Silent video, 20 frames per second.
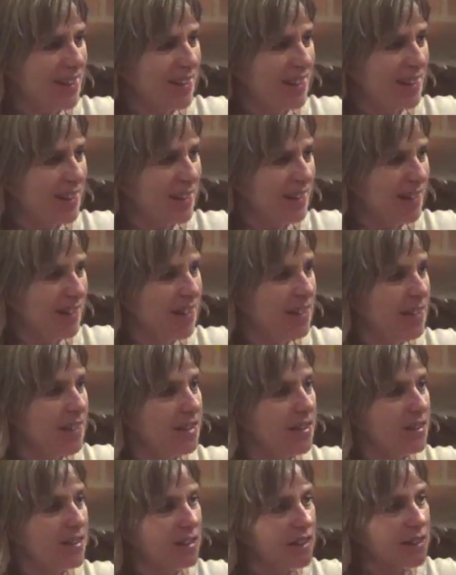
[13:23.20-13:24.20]
Yeah, it
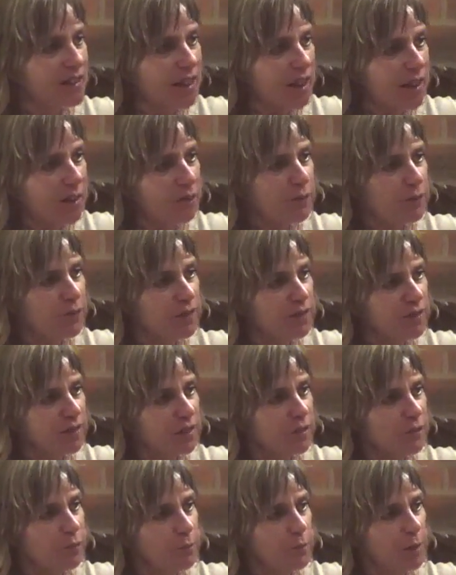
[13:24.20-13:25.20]
has seen every
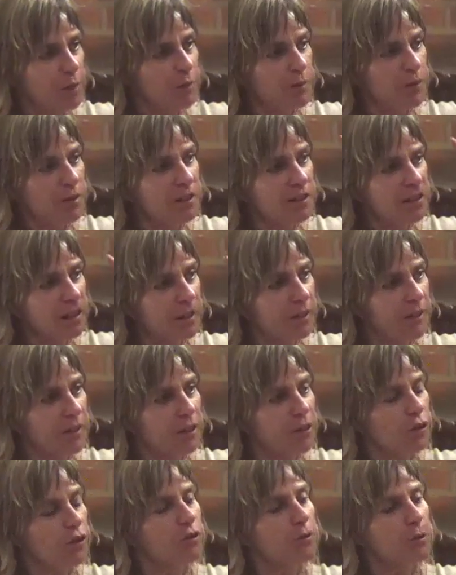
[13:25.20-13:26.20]
single moment.
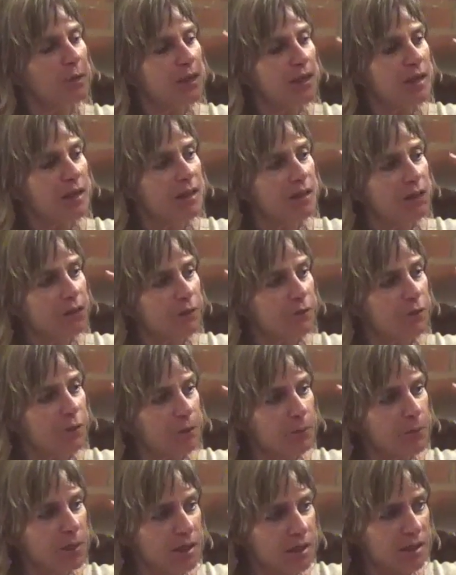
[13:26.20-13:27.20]
Nothing could be hidden
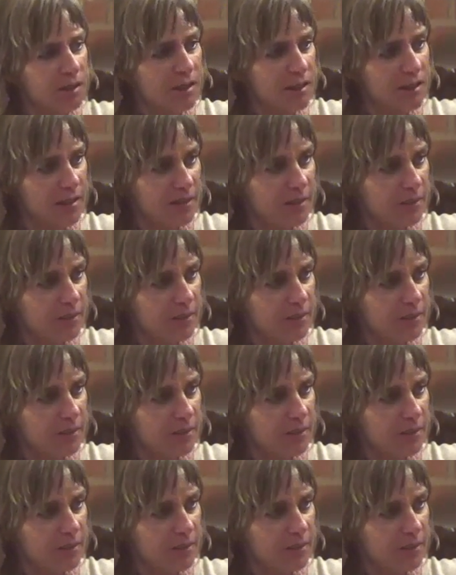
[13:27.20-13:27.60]
from this.